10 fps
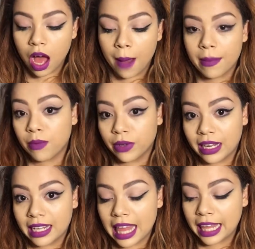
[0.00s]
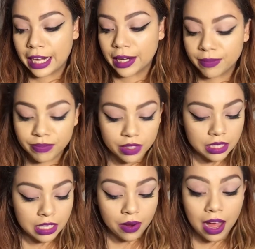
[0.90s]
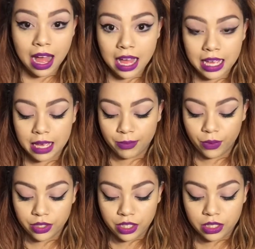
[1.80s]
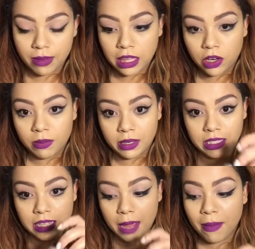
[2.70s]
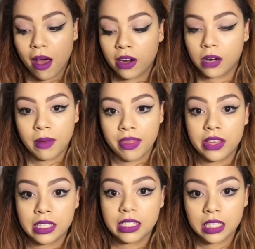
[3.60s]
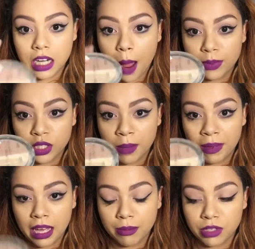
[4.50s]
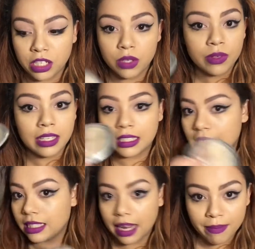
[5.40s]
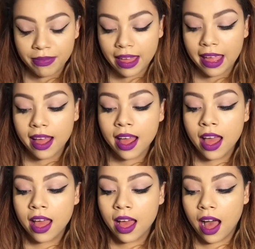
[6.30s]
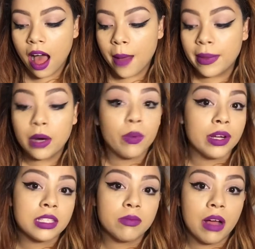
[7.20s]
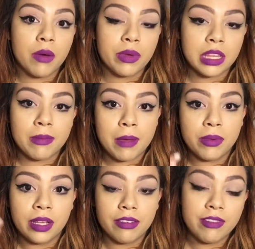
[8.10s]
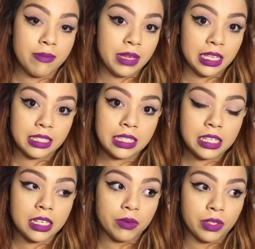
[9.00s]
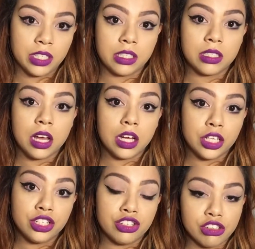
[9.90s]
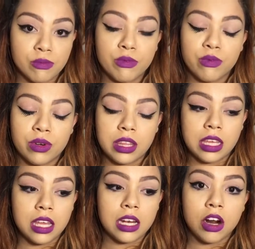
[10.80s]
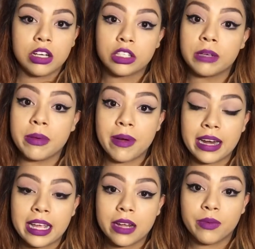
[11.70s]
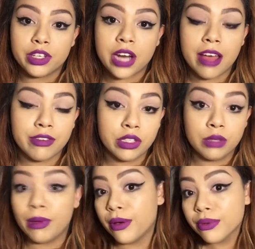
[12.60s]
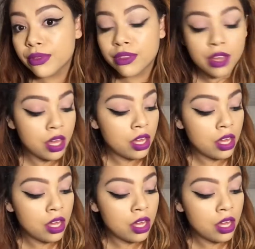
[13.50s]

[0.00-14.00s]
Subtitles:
But we'll get into that later. So I am going to use my Laura Mercier powder, but this is a good option to pick up too. It does the same thing. And it works well with the Maybaline Fit Me Concealer, which is a good dupe for the NARS Creamy Radiant, which I've used both.